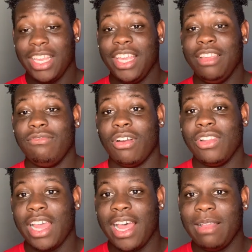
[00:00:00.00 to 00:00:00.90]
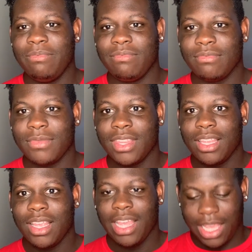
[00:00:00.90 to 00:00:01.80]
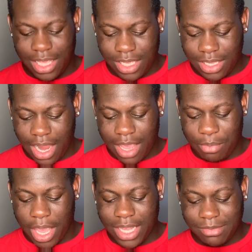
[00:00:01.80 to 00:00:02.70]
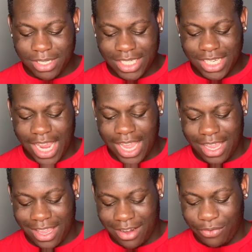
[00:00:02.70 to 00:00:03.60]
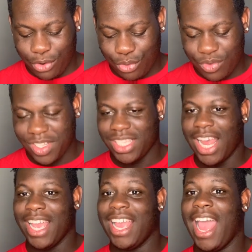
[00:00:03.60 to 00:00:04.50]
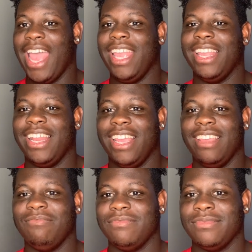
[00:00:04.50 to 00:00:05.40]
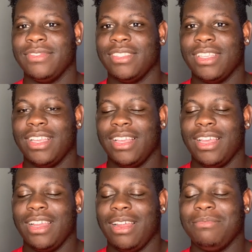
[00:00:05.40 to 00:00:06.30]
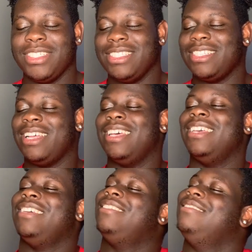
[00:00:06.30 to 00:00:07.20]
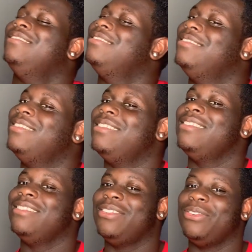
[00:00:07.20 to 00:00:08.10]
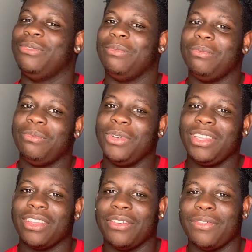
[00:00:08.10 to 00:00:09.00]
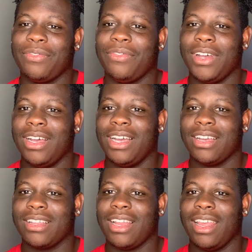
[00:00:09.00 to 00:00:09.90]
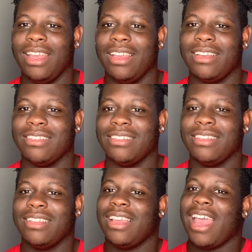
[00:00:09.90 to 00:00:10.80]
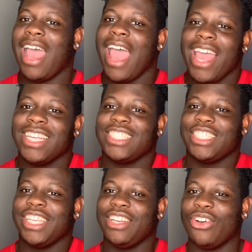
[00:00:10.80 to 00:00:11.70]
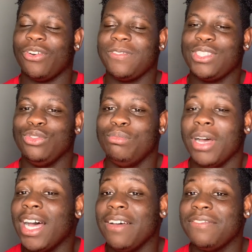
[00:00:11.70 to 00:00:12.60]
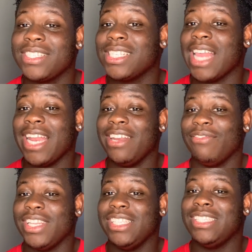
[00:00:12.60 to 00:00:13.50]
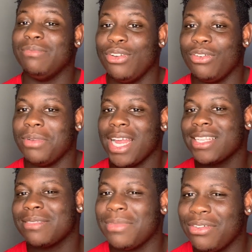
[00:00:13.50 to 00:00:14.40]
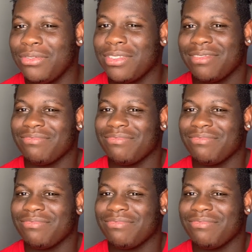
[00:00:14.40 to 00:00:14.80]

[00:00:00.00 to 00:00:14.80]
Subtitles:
he rolled up and he like passed me the J, and of course, like, I hit it and I'm just like, oh, what the fuck? Like, I had shit off 2 puffs because I didn't really smoke, but I smoked.